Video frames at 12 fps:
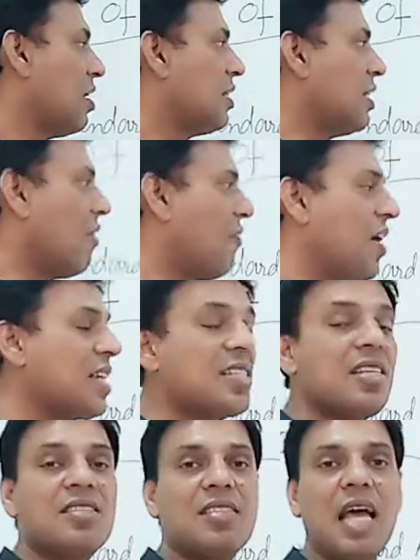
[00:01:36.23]
The
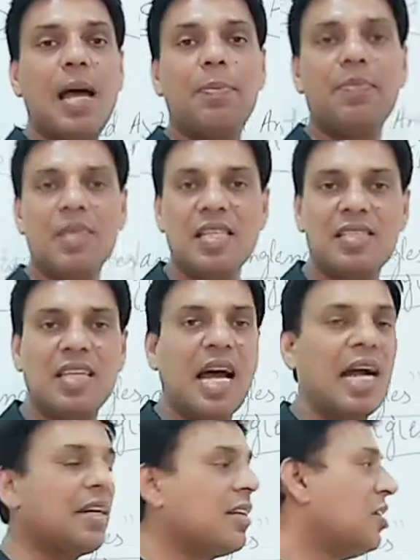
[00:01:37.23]
first step is
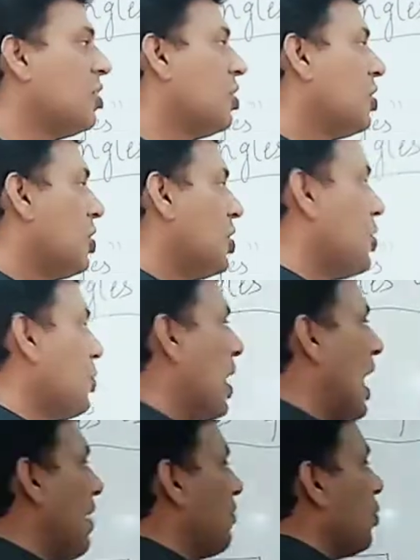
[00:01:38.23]
that you
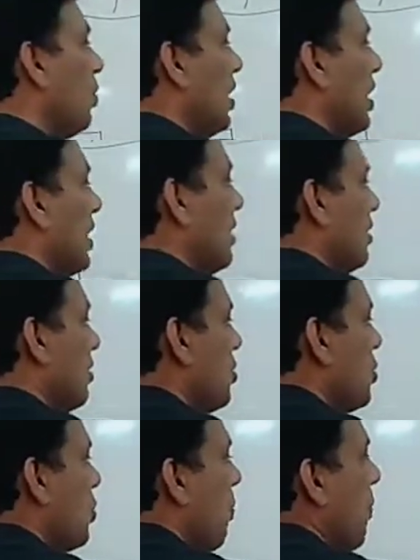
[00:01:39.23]
have to
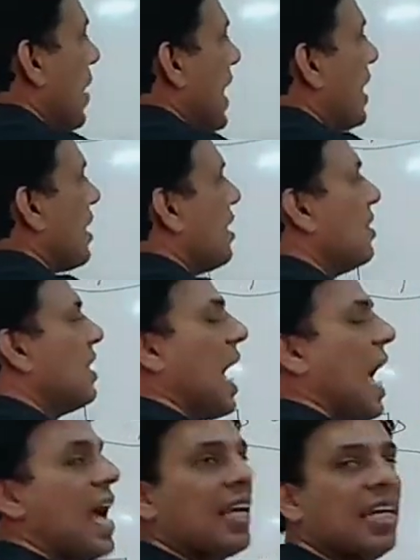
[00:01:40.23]
learn to break the
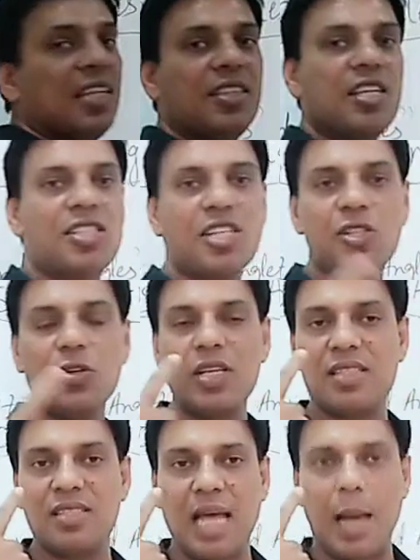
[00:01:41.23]
angle. This is your
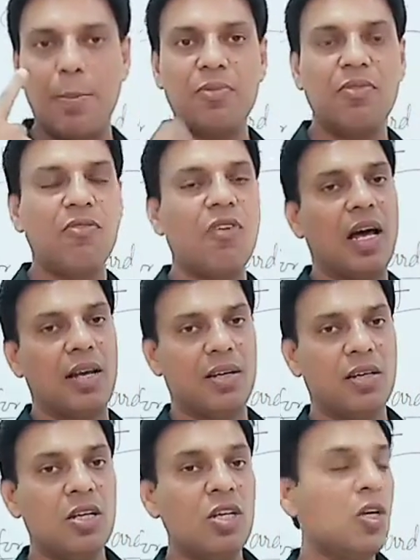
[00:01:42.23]
step 1.
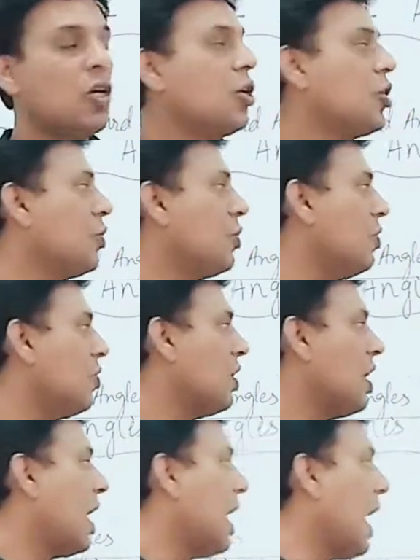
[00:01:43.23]
You
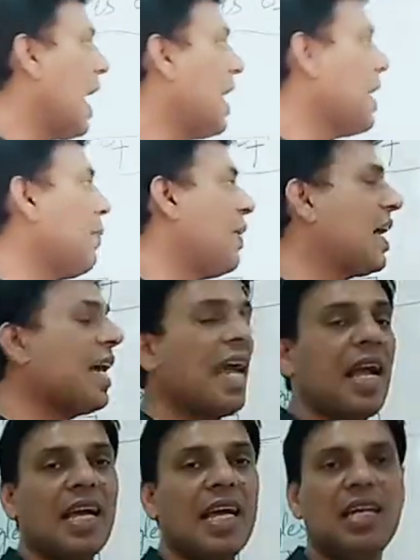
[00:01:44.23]
know, any bigger
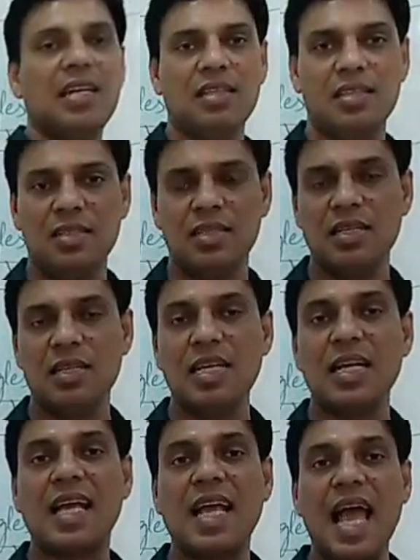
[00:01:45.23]
angle
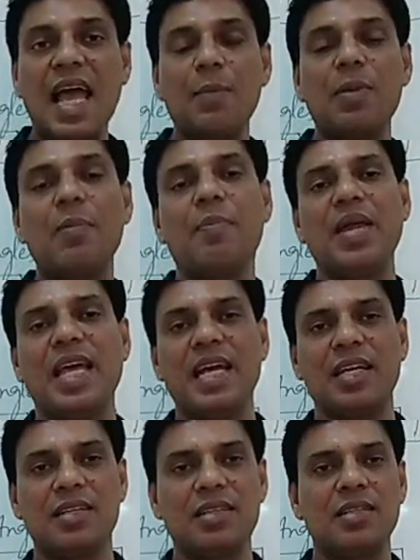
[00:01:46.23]
can be
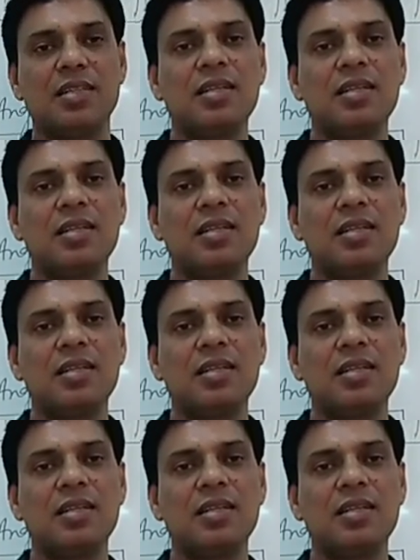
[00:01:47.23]
break